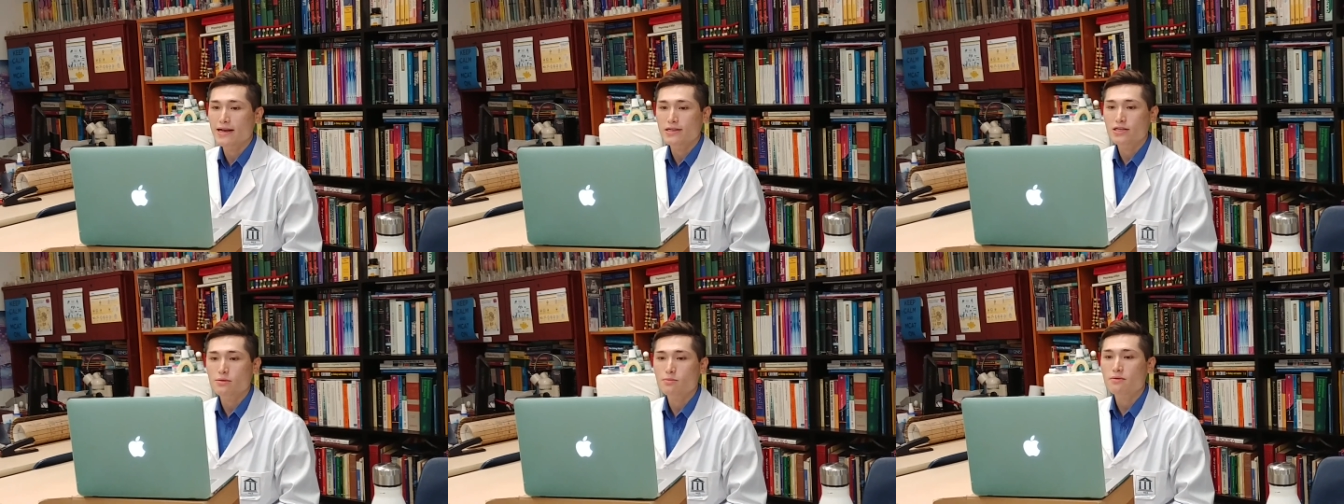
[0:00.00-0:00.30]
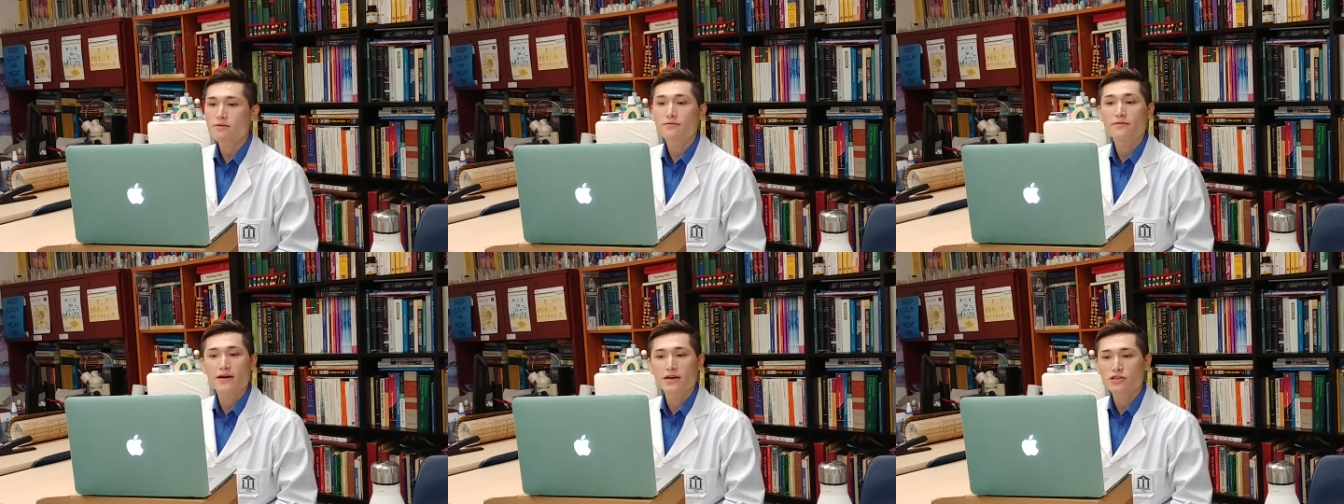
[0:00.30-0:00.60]

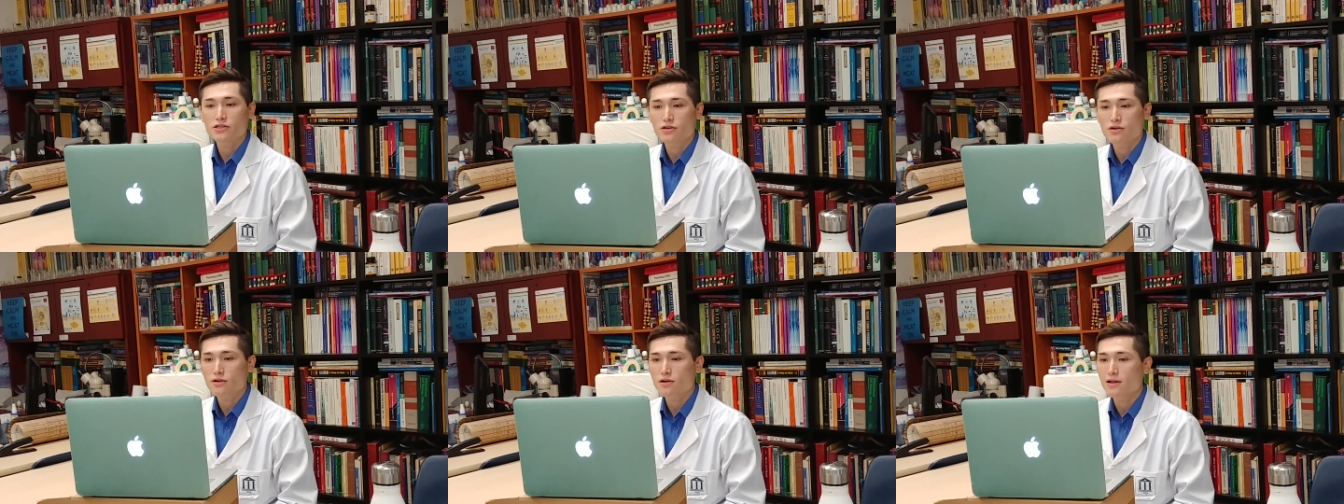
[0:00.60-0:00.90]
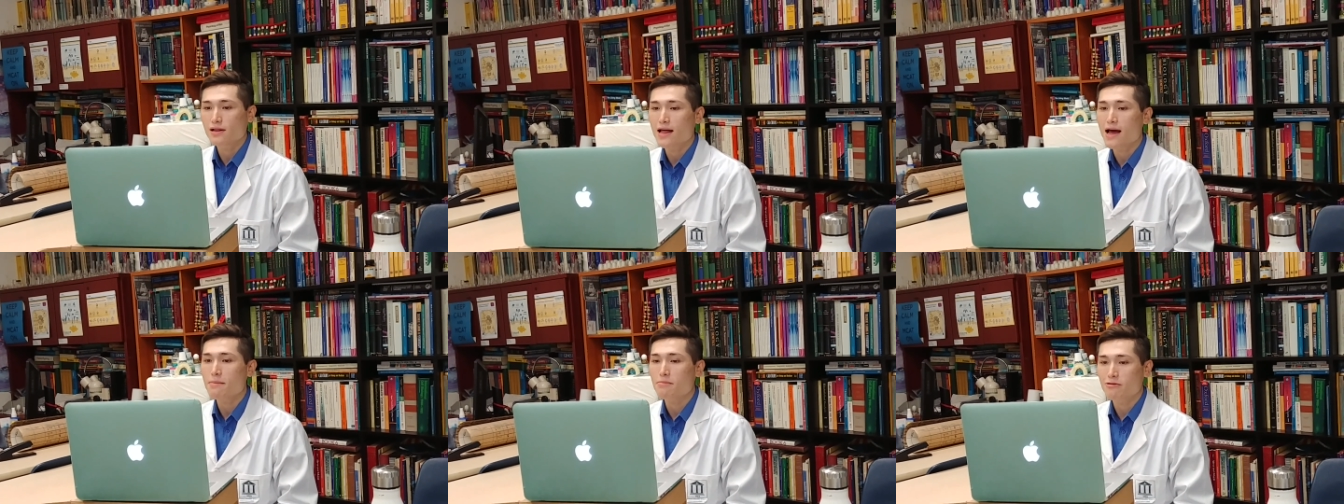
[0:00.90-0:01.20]
interprofessional
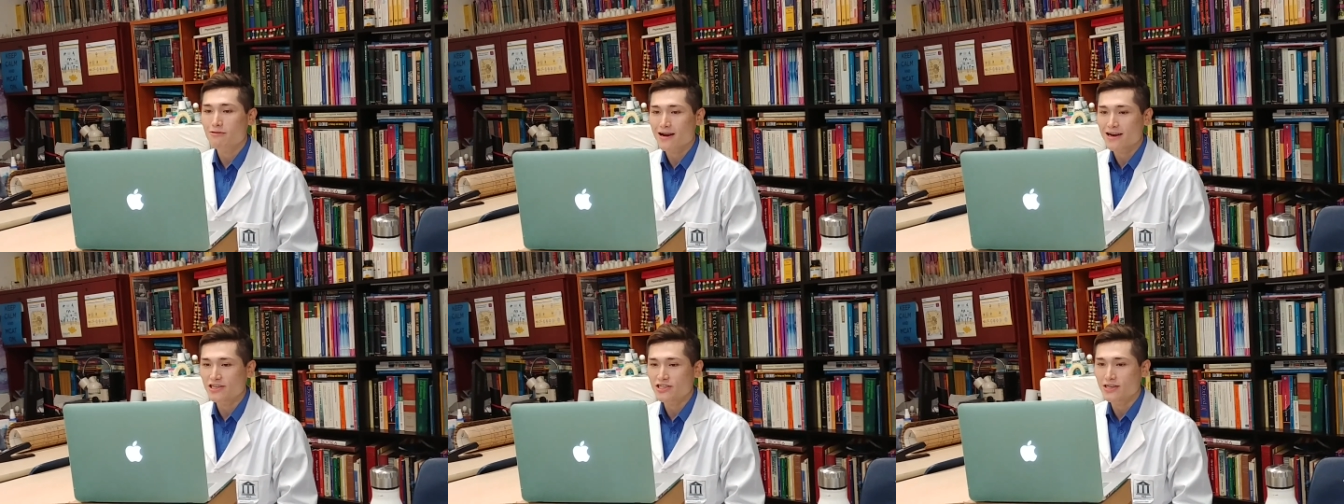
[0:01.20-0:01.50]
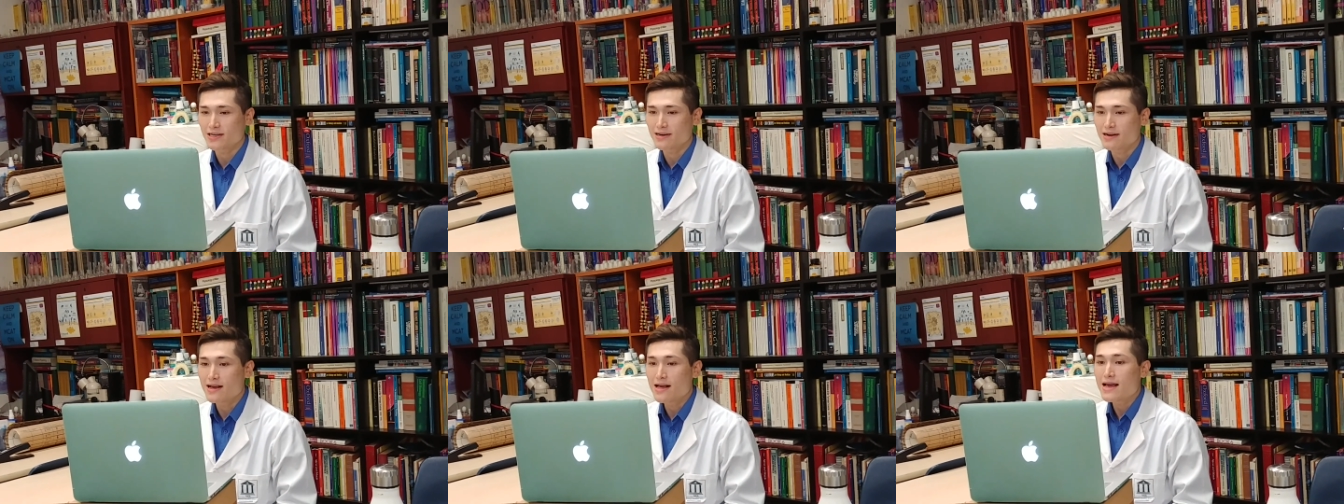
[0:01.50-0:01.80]

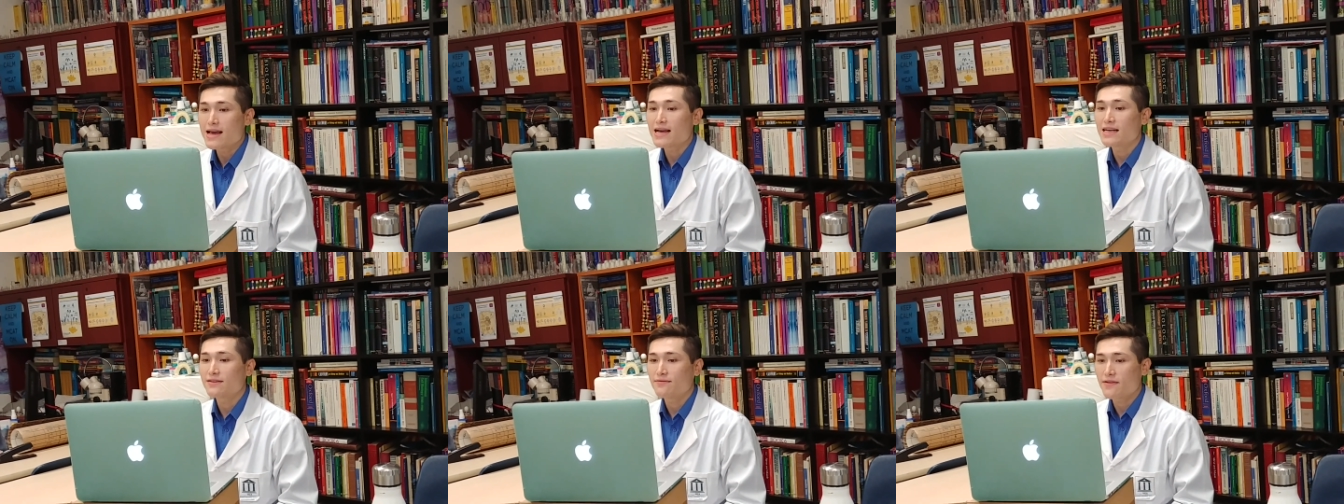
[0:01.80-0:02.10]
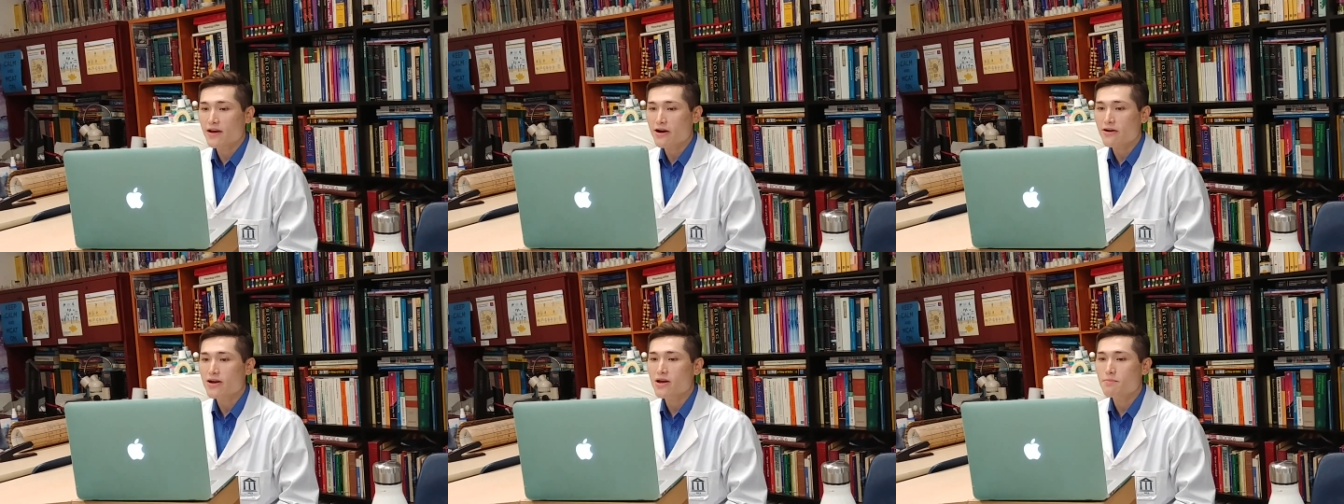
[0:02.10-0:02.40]
collaboration is
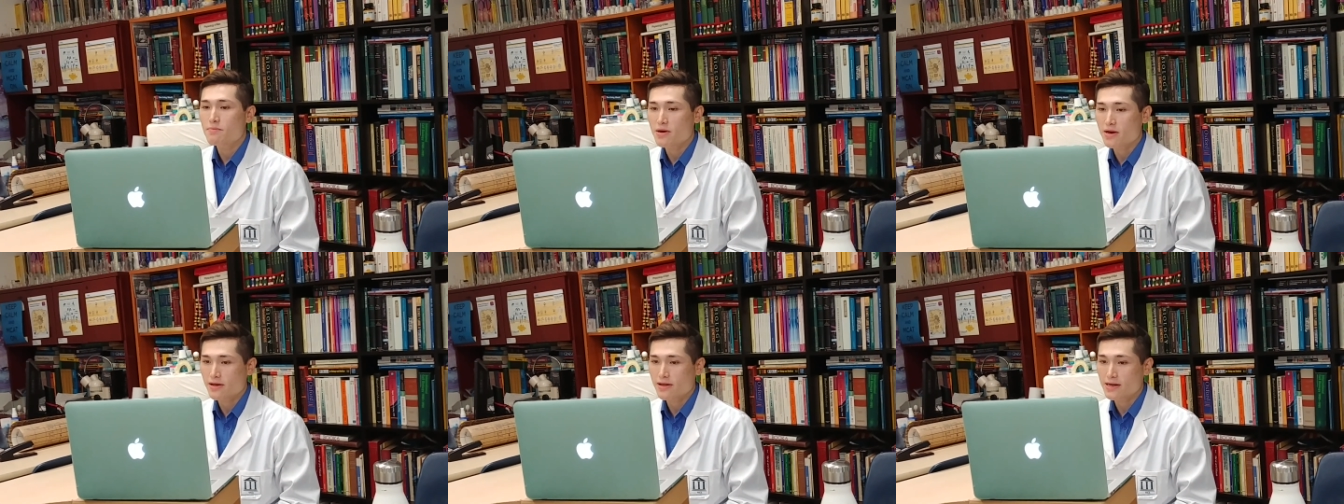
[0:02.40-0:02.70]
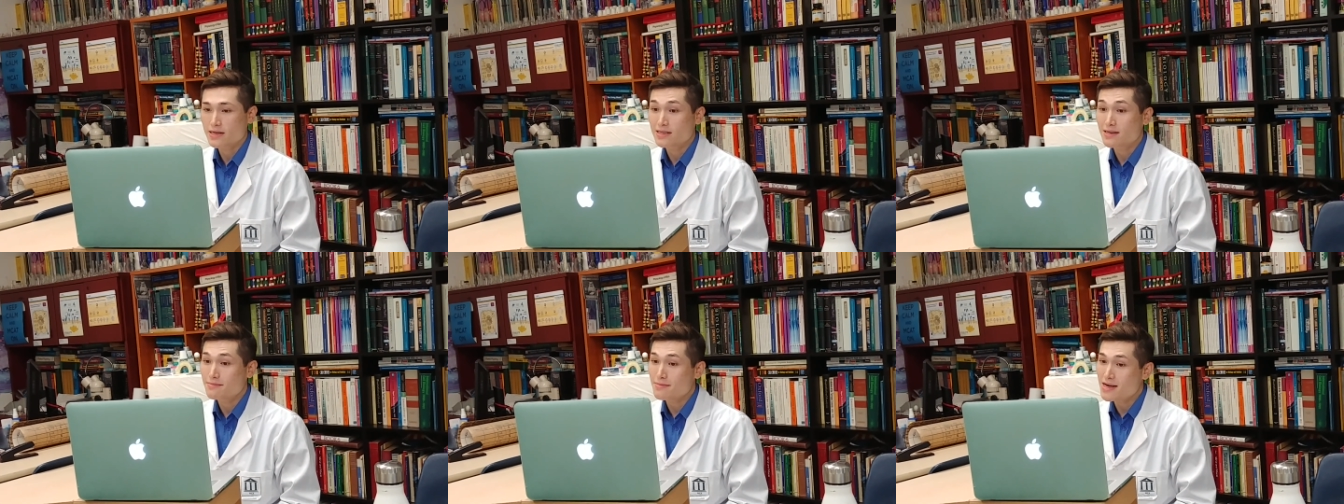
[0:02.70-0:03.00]
very
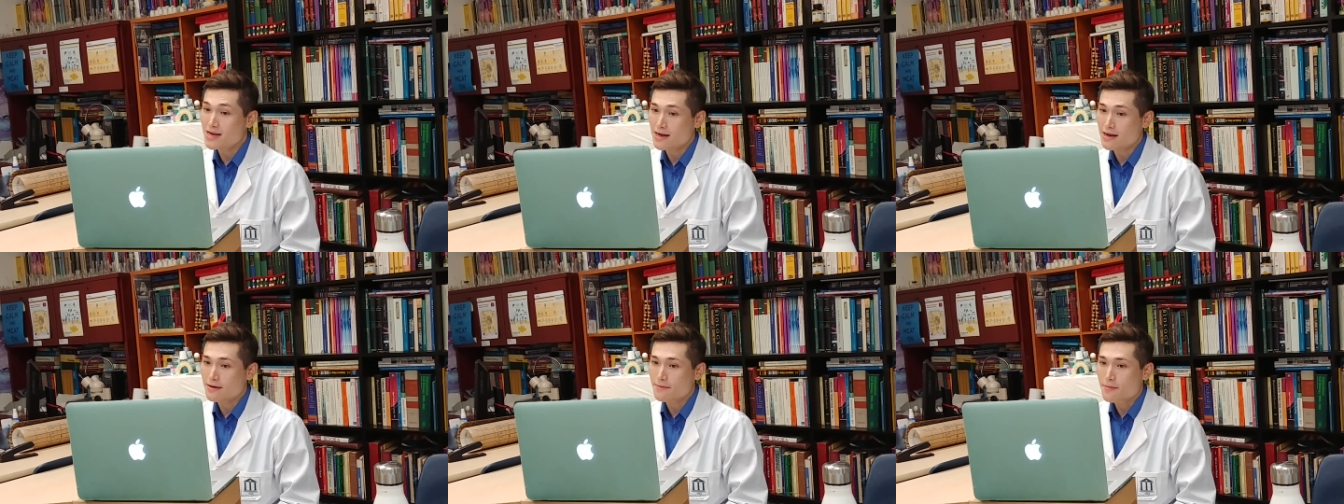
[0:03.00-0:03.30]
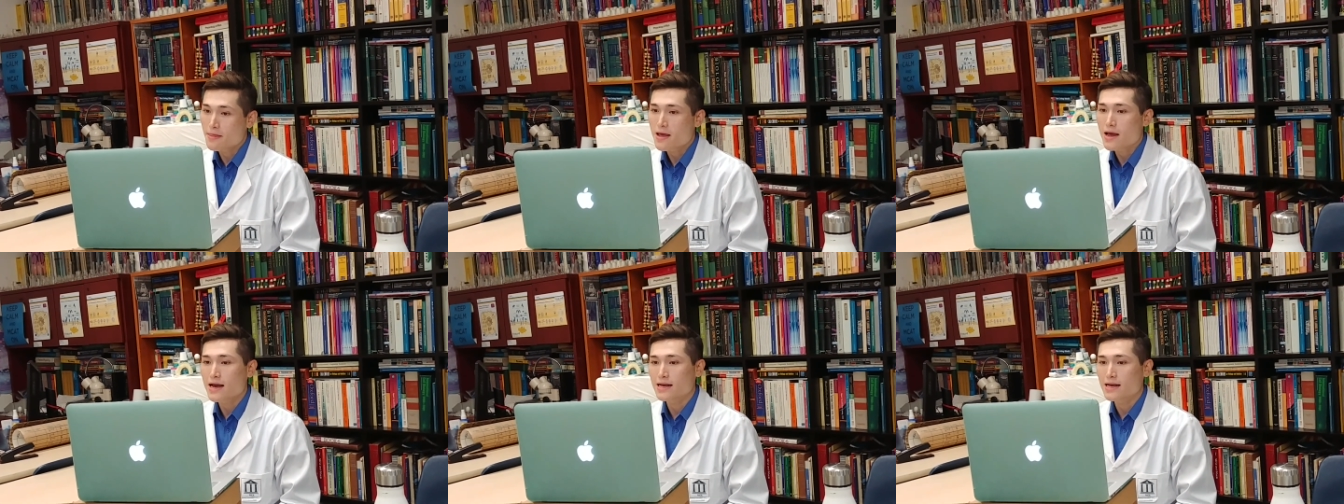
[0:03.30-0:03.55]
appealing to me